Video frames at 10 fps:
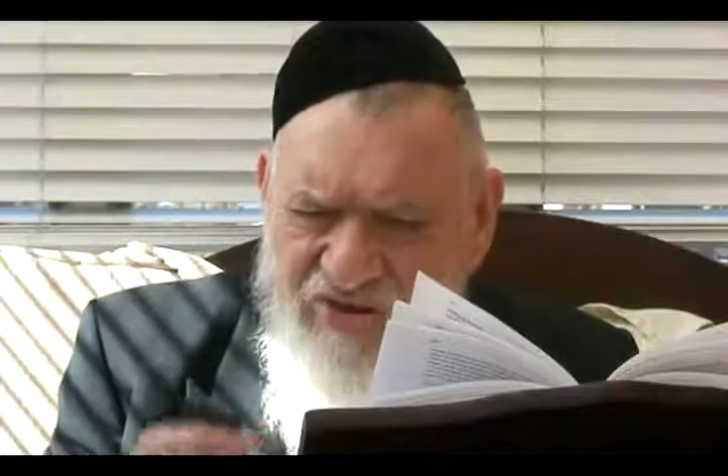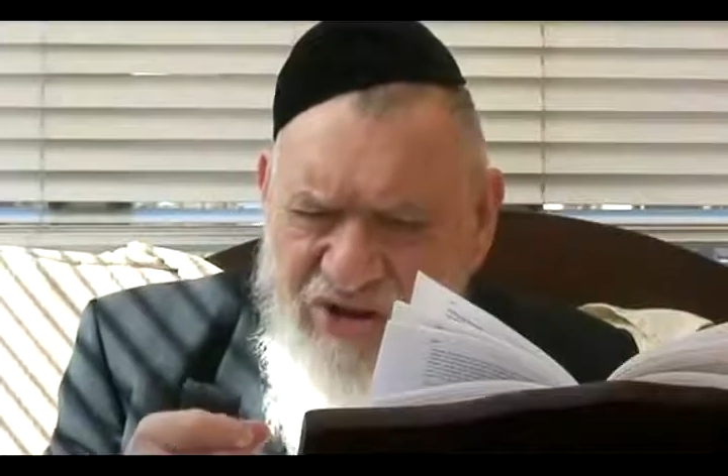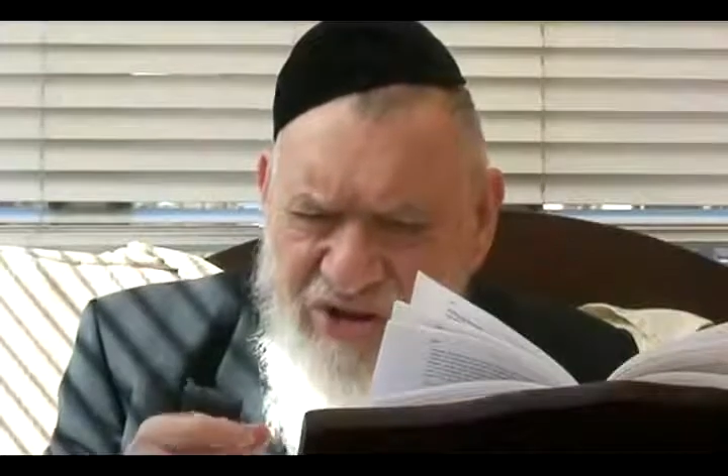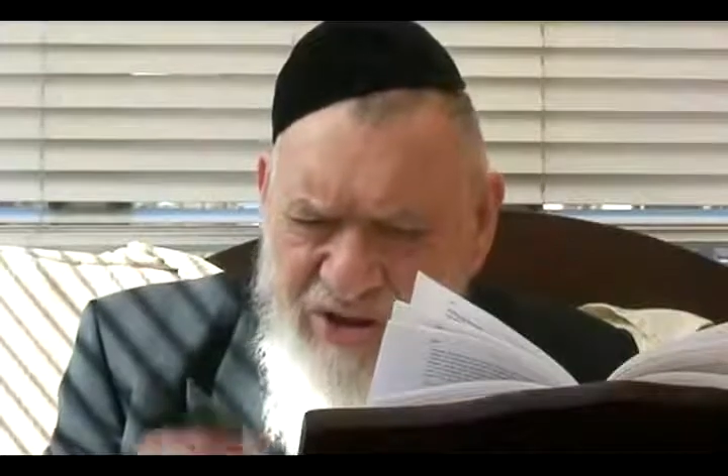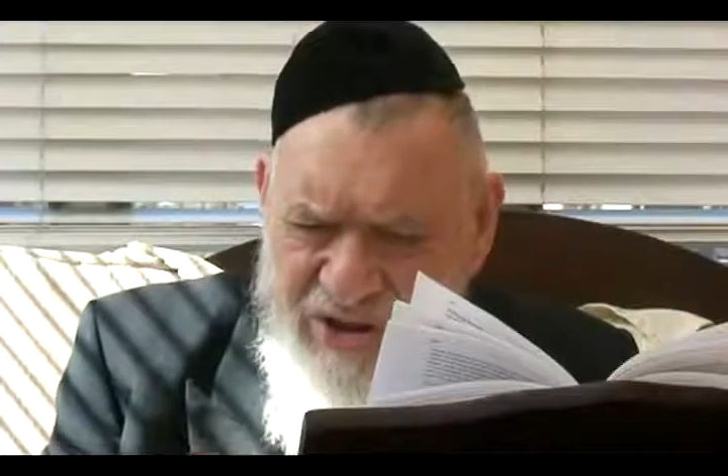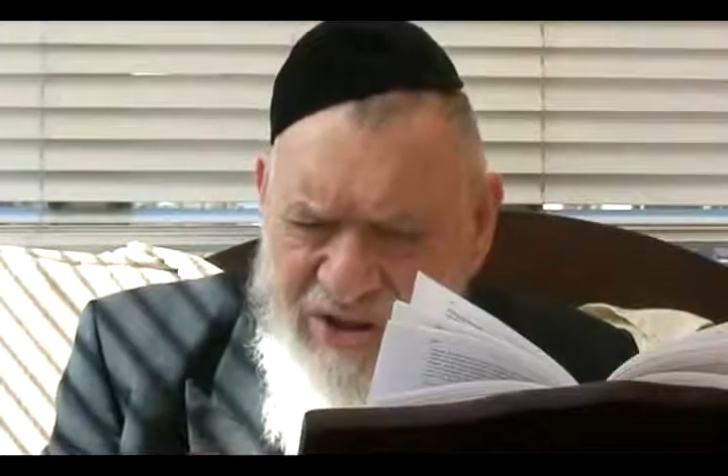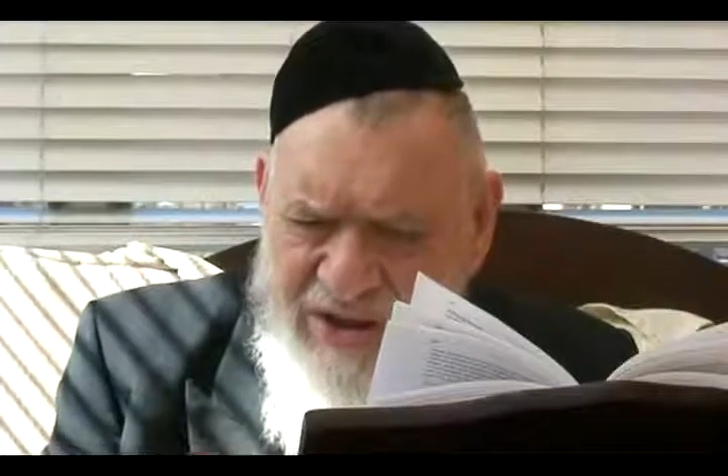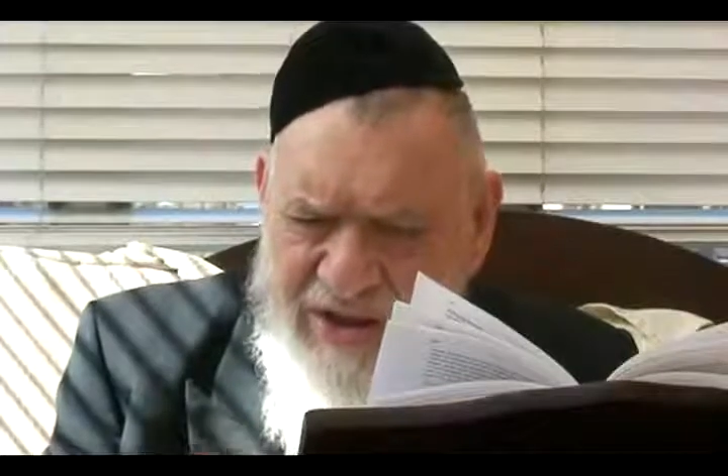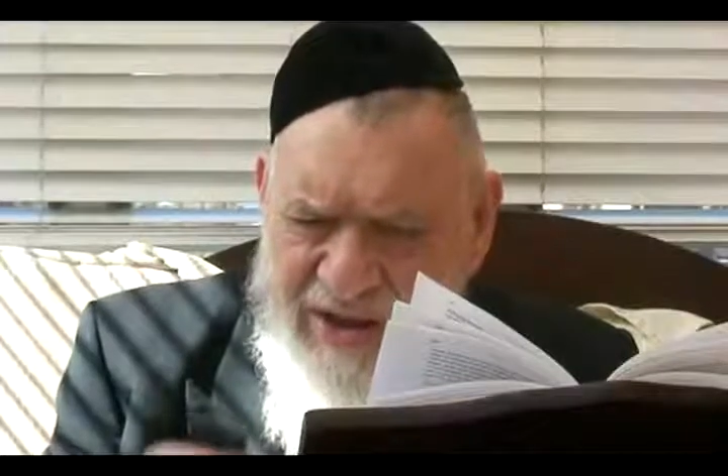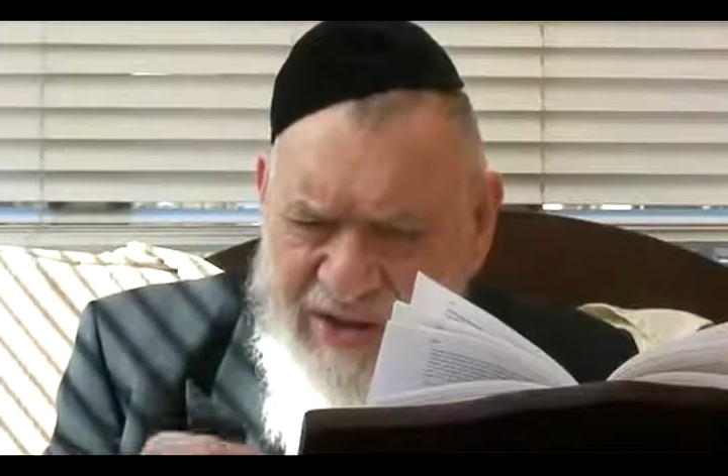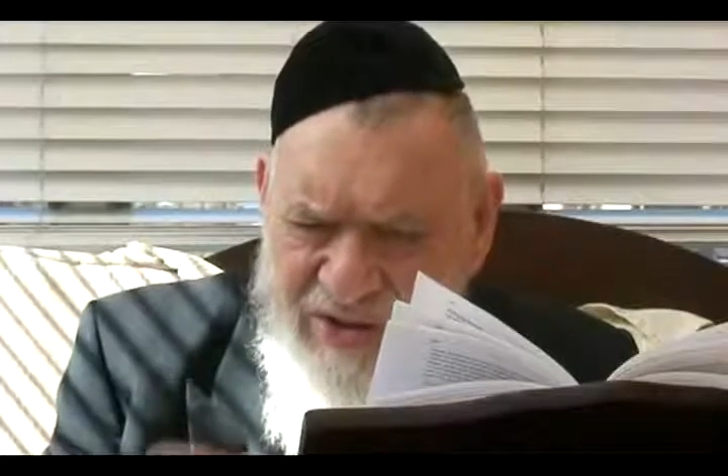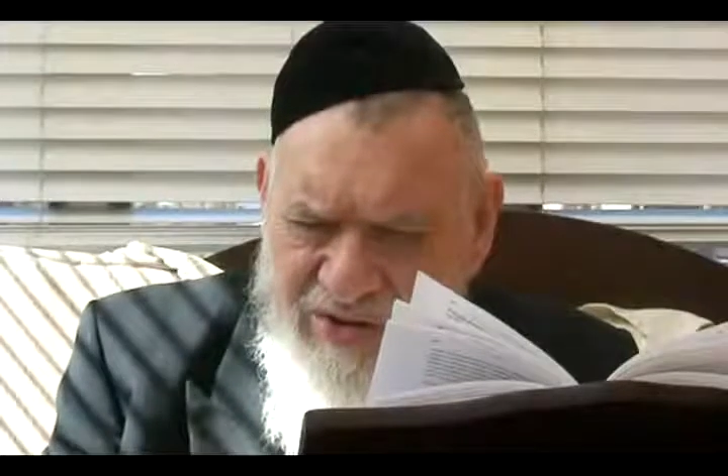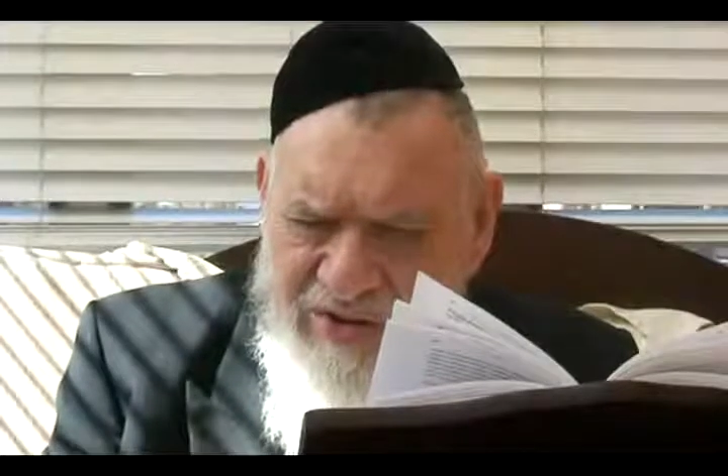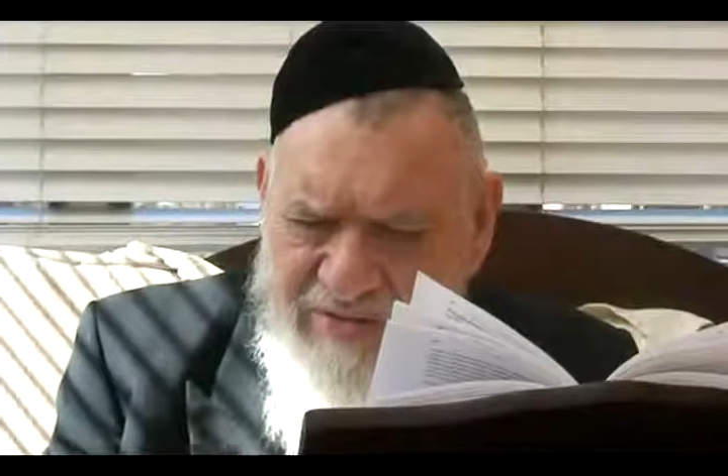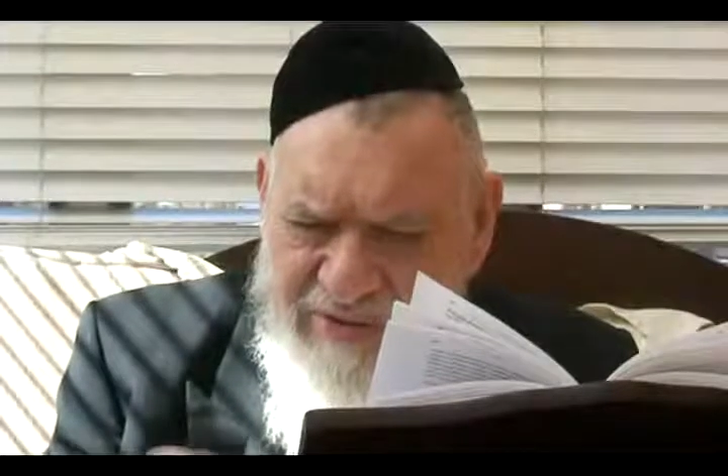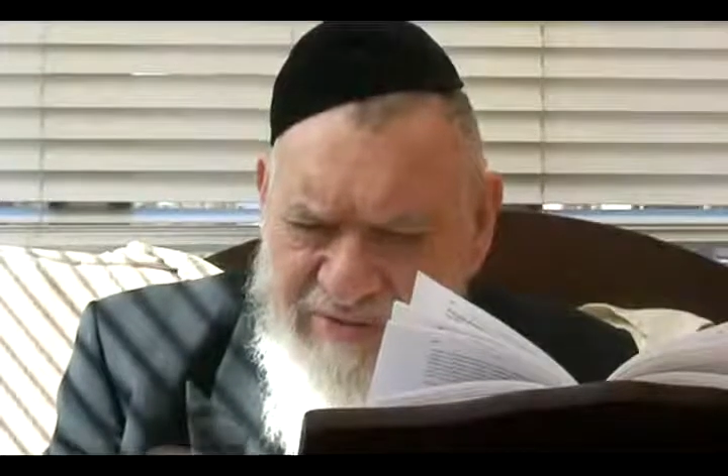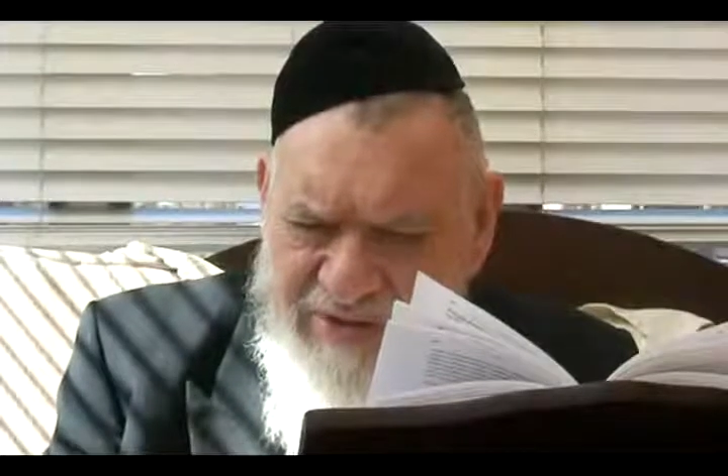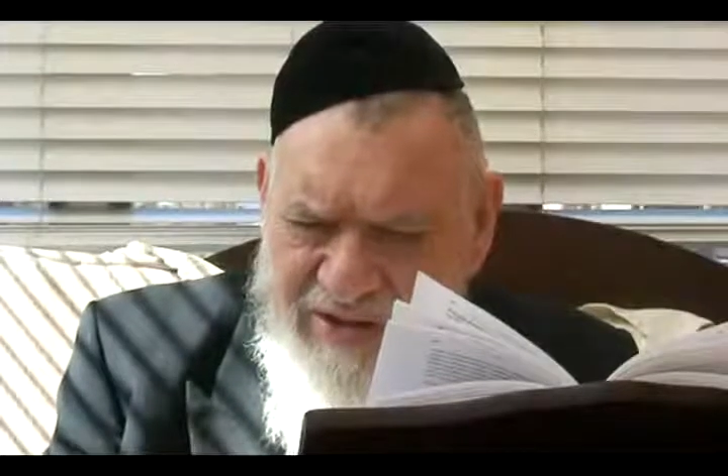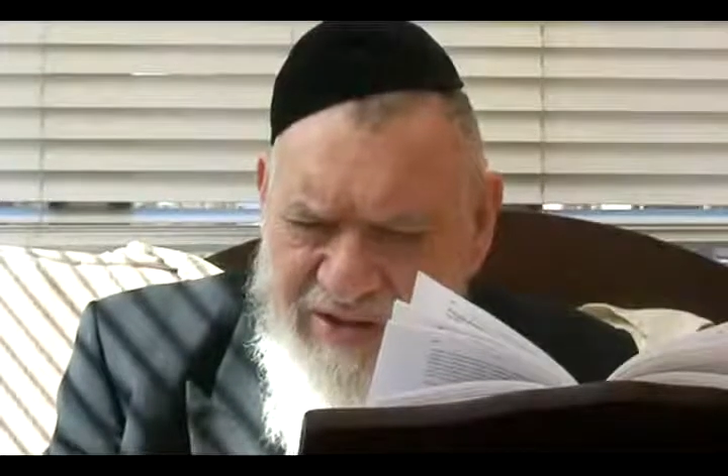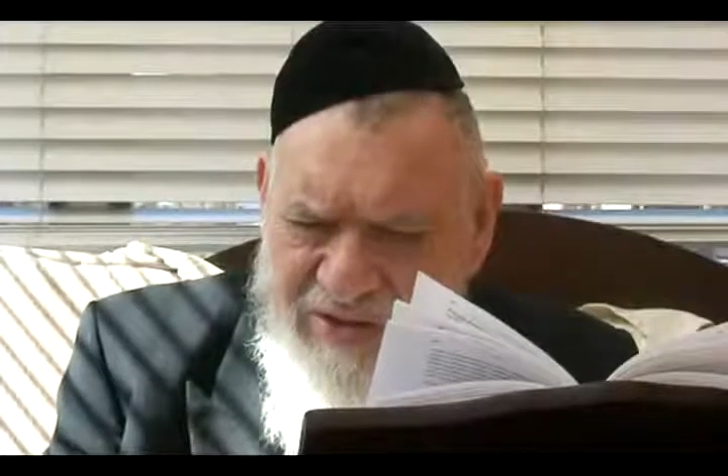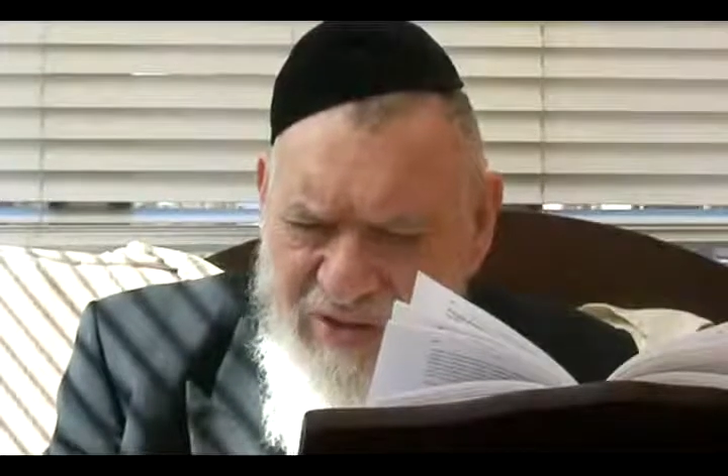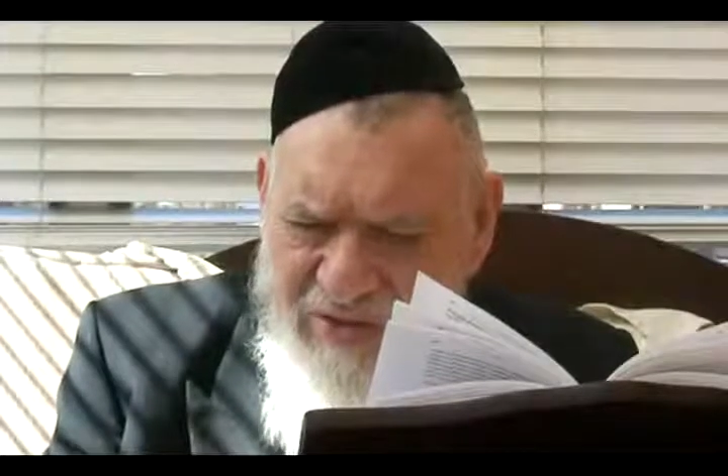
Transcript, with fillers: Shaloi echad bilvad.